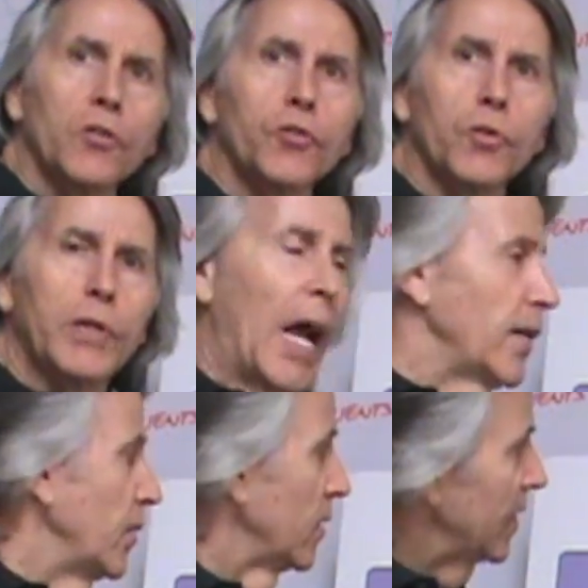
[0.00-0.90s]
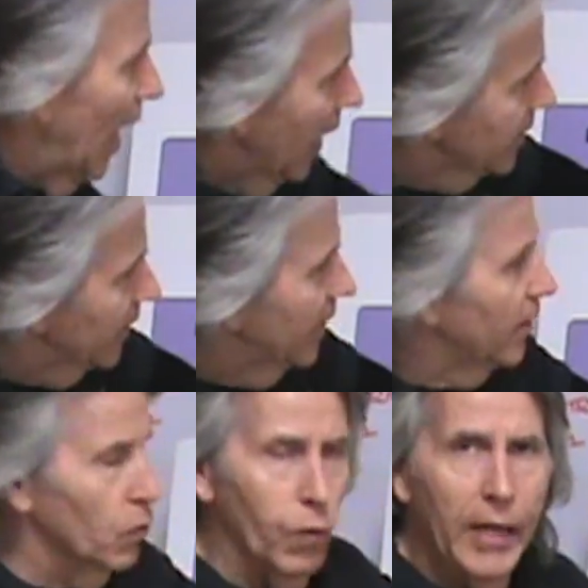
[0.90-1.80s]
so that you're not
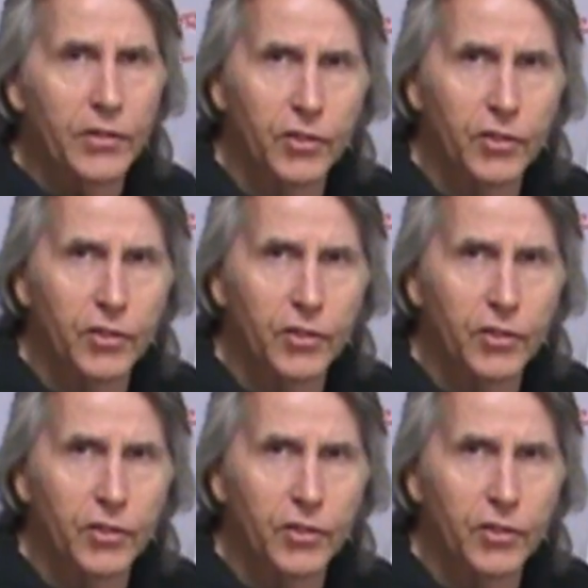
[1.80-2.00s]
getting the right